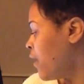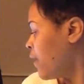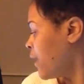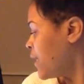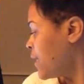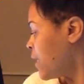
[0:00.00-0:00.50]

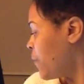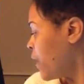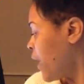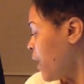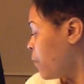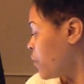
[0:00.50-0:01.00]
They seem
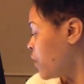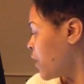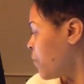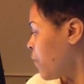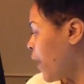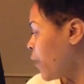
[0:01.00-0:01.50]
unable to
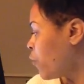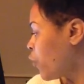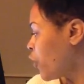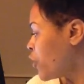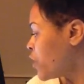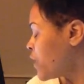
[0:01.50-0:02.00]
combine
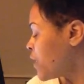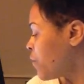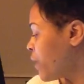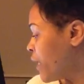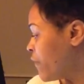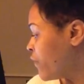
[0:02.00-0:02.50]
words into
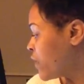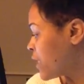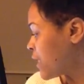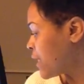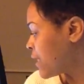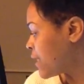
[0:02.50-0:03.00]
meaningful
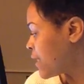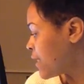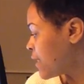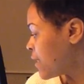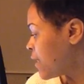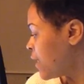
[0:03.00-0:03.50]

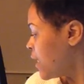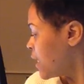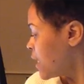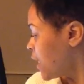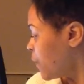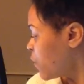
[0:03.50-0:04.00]
sentences.
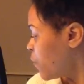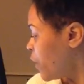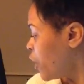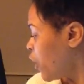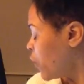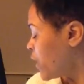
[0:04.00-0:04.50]
Some
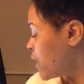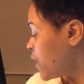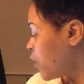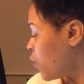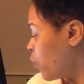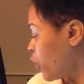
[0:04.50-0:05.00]
speak only
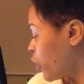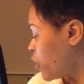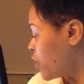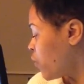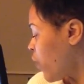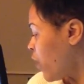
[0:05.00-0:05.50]
single
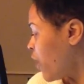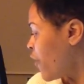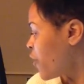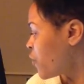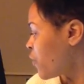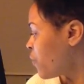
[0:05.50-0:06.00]
words, while
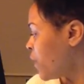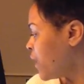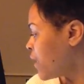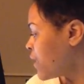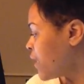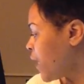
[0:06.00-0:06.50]
others
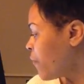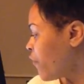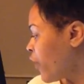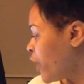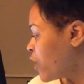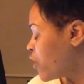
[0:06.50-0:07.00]
repeat the same
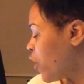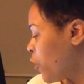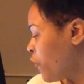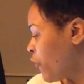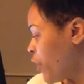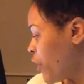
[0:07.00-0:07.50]
phrase
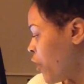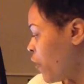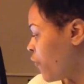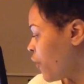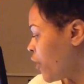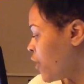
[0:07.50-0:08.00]
over and
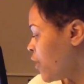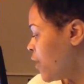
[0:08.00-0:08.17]
over.